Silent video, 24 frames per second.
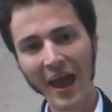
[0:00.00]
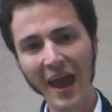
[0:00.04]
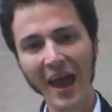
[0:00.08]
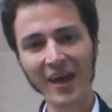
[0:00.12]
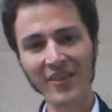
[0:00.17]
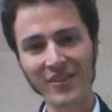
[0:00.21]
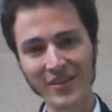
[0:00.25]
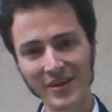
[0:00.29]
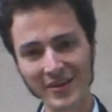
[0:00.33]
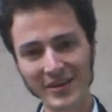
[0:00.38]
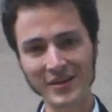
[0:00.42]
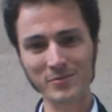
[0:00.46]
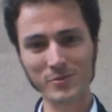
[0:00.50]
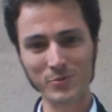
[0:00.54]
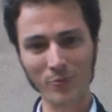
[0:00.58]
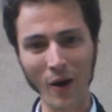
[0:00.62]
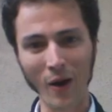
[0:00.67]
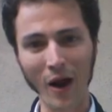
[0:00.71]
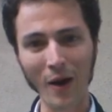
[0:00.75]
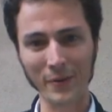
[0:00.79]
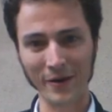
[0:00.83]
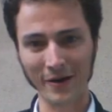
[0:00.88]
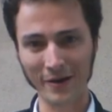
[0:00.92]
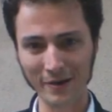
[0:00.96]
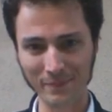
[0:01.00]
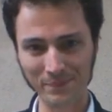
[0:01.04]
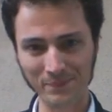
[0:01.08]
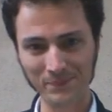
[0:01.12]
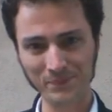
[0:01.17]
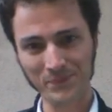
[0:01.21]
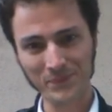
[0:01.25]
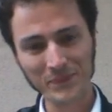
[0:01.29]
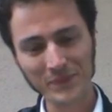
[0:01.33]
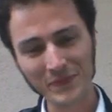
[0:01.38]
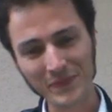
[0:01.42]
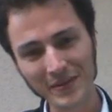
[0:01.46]
And then it keeps popping up,
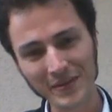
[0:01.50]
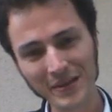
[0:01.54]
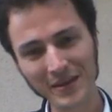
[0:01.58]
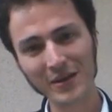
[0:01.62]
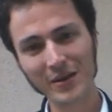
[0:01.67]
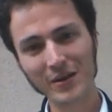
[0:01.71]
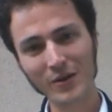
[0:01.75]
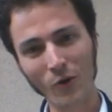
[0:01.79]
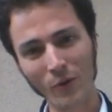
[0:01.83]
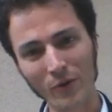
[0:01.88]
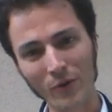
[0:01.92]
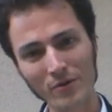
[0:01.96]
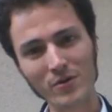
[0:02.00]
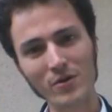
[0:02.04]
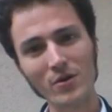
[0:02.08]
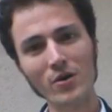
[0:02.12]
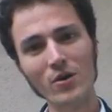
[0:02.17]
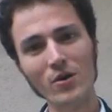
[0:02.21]
going,